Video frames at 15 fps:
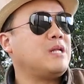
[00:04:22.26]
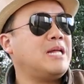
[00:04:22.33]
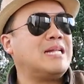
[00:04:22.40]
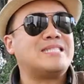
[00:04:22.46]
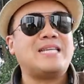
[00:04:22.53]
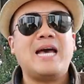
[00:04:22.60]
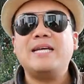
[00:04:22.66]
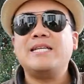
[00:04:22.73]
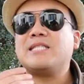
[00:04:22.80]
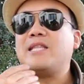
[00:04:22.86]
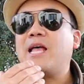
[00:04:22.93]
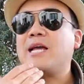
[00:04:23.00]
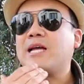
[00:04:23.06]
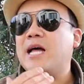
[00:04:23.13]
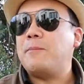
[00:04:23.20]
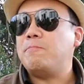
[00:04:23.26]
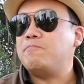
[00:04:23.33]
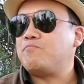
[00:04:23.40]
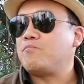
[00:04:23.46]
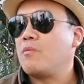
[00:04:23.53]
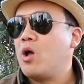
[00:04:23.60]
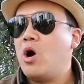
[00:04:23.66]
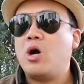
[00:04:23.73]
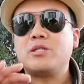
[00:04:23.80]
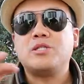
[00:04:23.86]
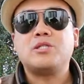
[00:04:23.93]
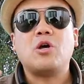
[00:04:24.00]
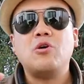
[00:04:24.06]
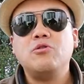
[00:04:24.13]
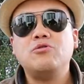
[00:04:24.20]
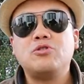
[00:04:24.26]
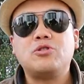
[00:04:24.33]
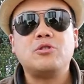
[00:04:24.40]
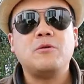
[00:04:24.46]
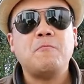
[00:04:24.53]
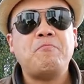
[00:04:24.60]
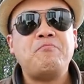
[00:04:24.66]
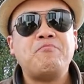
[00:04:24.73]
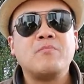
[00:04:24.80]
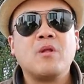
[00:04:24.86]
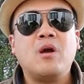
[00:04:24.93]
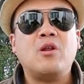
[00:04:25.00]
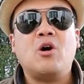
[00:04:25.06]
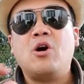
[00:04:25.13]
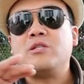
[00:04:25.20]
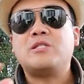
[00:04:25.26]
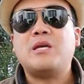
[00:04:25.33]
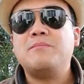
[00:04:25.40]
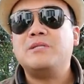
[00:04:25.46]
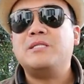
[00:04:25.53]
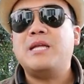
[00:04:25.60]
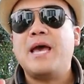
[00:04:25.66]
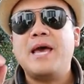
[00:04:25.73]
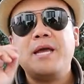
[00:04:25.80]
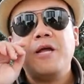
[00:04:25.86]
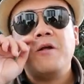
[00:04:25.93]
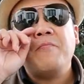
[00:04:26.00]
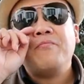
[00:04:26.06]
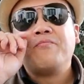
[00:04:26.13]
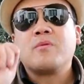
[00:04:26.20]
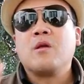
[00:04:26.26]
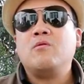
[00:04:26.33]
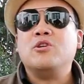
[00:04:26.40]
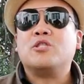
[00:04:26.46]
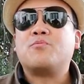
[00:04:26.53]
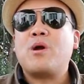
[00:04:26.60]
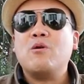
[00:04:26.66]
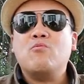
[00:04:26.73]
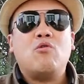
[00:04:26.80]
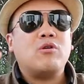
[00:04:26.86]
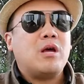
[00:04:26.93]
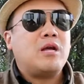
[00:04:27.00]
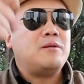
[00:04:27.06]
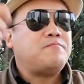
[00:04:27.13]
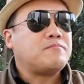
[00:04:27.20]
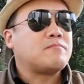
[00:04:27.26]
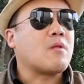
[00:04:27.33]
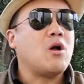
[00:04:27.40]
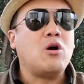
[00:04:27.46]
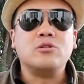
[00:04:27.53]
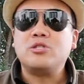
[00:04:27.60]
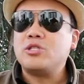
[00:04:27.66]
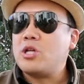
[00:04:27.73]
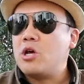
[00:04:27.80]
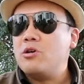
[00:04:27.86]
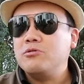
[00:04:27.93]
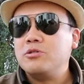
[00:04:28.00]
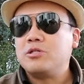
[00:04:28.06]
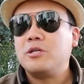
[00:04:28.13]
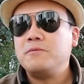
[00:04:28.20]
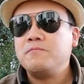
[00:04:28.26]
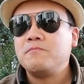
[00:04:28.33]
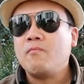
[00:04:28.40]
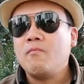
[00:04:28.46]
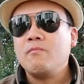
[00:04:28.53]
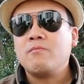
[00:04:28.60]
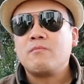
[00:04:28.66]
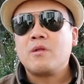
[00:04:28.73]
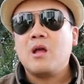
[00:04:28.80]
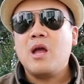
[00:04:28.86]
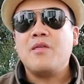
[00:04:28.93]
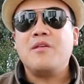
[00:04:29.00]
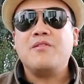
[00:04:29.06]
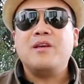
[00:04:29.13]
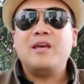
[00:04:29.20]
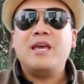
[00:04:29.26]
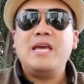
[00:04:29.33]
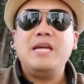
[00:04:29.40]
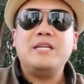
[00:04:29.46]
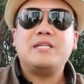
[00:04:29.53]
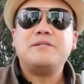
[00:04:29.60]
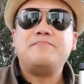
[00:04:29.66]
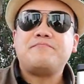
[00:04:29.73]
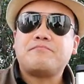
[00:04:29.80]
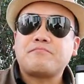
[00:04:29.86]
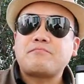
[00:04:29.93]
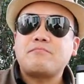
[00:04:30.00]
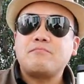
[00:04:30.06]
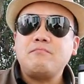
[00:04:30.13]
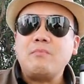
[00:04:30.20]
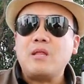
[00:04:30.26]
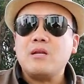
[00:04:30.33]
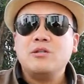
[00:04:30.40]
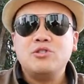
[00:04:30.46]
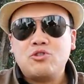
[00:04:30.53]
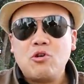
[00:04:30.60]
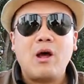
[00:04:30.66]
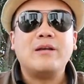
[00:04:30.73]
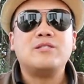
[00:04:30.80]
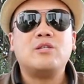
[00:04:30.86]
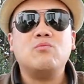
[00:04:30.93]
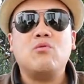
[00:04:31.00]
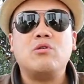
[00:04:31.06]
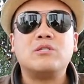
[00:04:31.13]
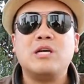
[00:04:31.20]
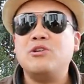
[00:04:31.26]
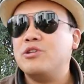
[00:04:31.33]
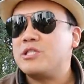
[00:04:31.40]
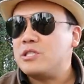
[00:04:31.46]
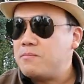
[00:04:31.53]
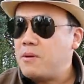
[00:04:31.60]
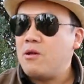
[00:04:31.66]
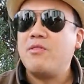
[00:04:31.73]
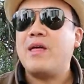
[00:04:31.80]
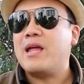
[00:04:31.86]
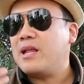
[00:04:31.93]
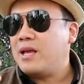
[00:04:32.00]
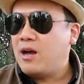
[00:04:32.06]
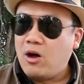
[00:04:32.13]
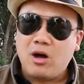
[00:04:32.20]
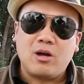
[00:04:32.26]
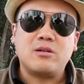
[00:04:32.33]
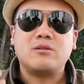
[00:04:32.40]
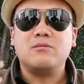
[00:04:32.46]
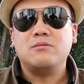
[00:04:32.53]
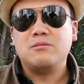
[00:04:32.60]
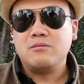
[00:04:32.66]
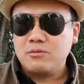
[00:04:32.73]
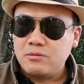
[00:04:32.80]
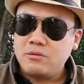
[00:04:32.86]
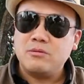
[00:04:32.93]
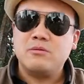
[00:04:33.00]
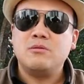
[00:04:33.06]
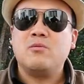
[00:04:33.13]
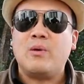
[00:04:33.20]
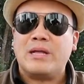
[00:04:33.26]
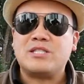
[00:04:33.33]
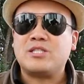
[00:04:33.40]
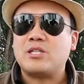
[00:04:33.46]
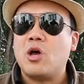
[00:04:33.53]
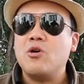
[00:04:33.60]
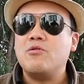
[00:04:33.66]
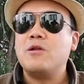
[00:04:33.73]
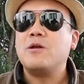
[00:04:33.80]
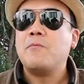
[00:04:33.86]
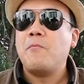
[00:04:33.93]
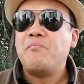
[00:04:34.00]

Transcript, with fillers: And it tastes like um, hot stones on a hot summer's day when you spray water on stones and then the heat dries the water and you smell that hot, wet stone.